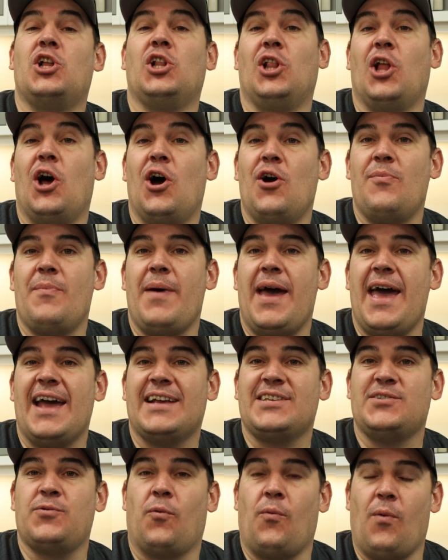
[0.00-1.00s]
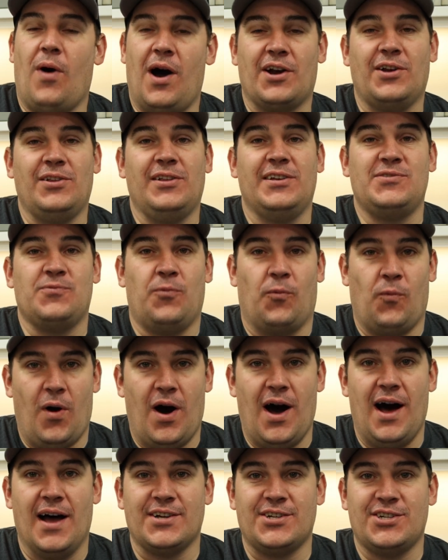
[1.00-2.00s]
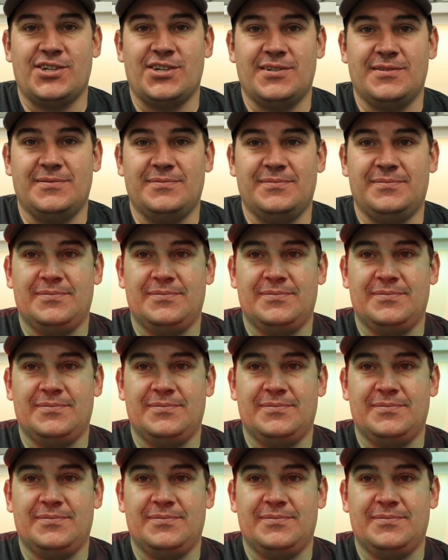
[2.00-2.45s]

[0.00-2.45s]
Glow Maxx Waterless Wash.